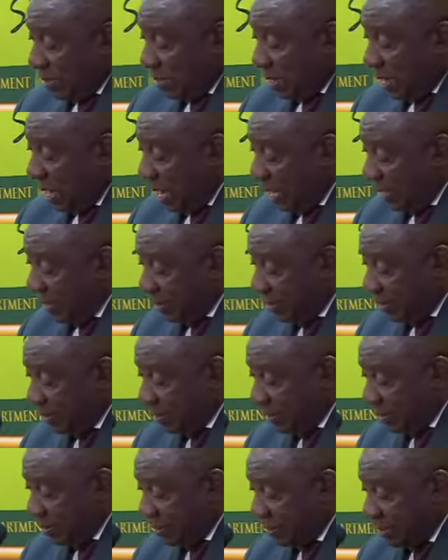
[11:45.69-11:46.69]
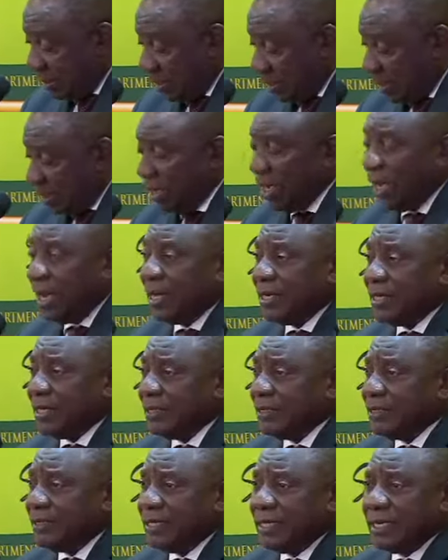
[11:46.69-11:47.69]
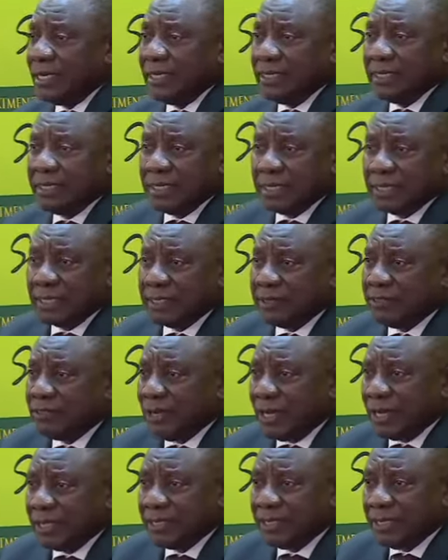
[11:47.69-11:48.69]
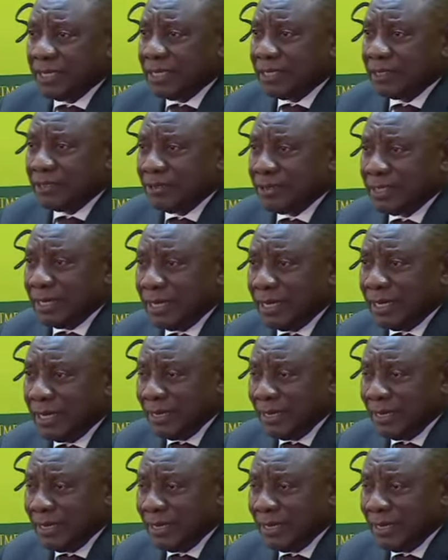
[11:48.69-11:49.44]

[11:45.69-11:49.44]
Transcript: Yes, I didn't see any single judge here today.